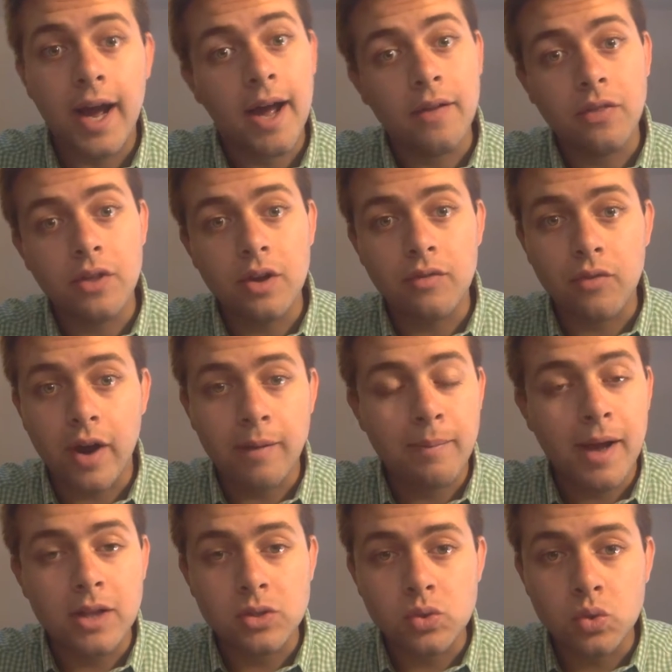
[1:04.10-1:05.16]
at the Frank
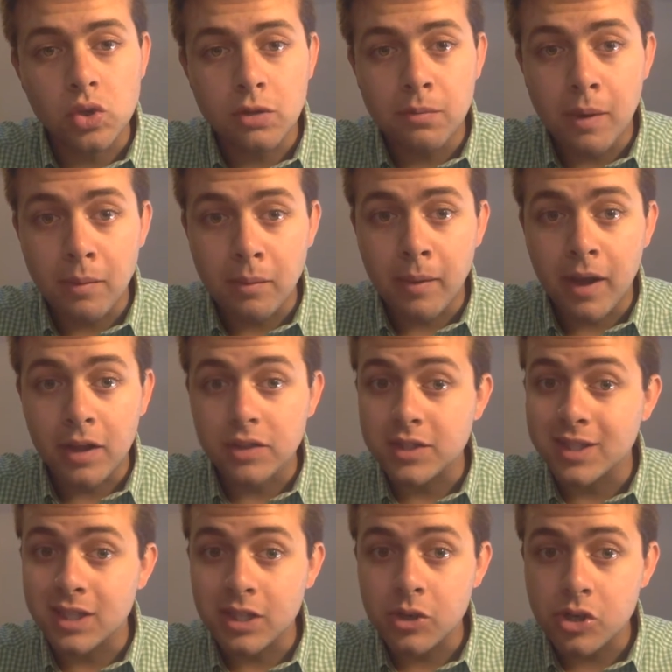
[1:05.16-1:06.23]
Batten School of Public
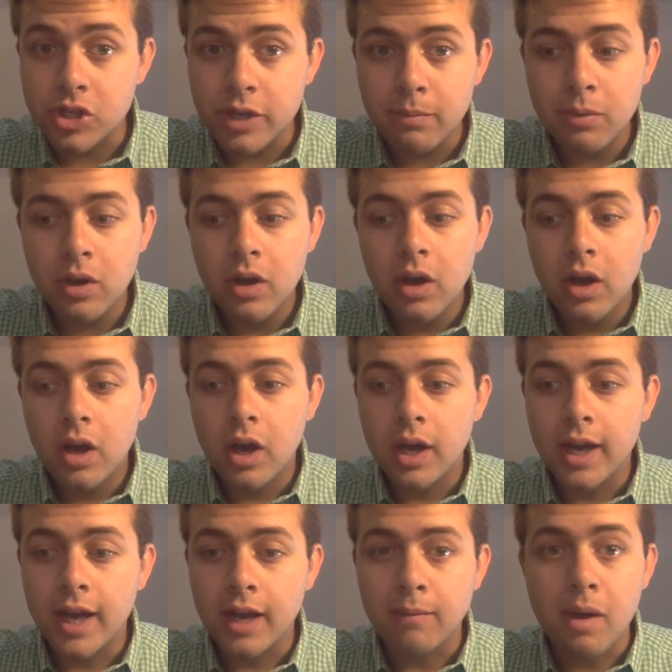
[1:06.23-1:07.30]
Policy and Leadership,
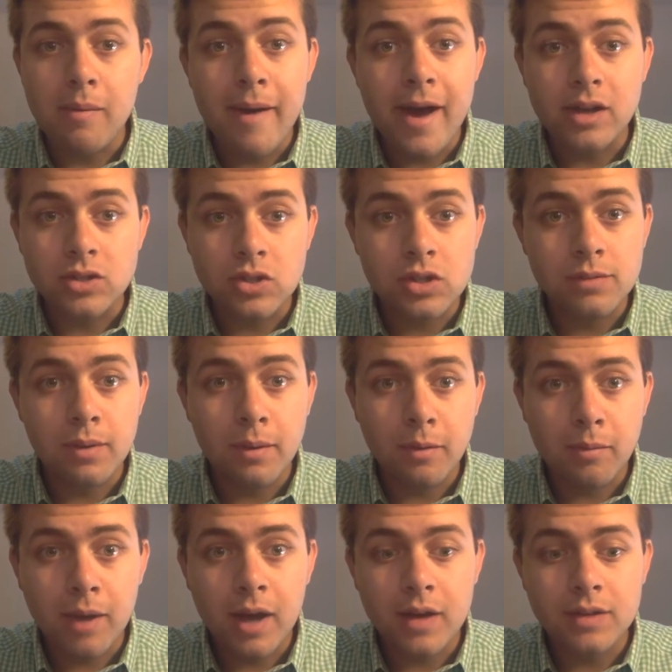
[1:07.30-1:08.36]
getting my master's of
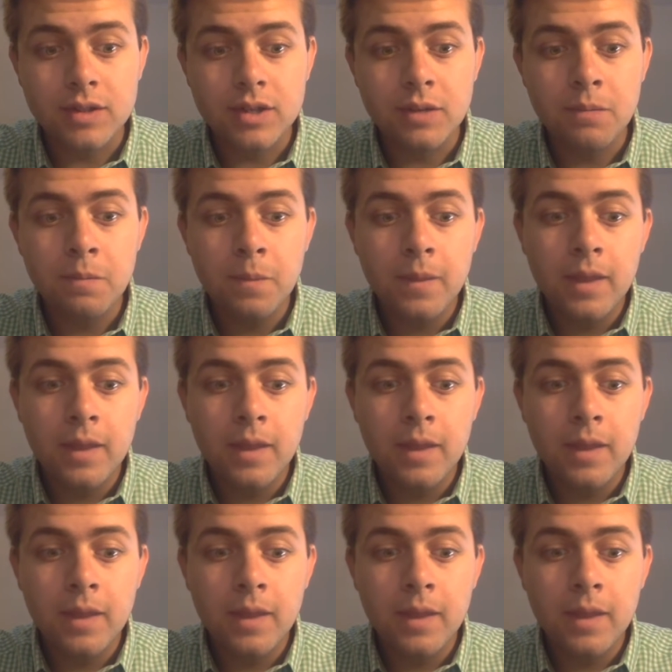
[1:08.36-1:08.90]
public policy.